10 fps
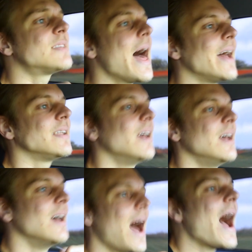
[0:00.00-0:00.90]
that
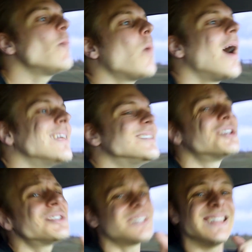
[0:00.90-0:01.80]
I want it
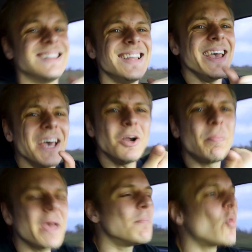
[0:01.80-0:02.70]
just a little
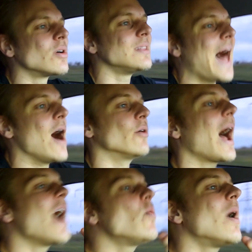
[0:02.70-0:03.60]
bit more
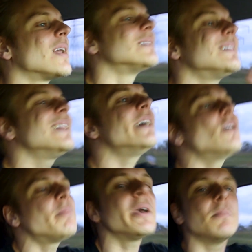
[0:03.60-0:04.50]
loud. I want a
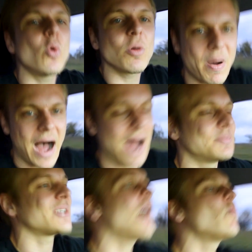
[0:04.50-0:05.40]
little bit more
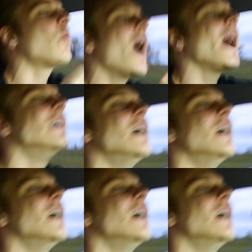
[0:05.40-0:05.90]
pops. I want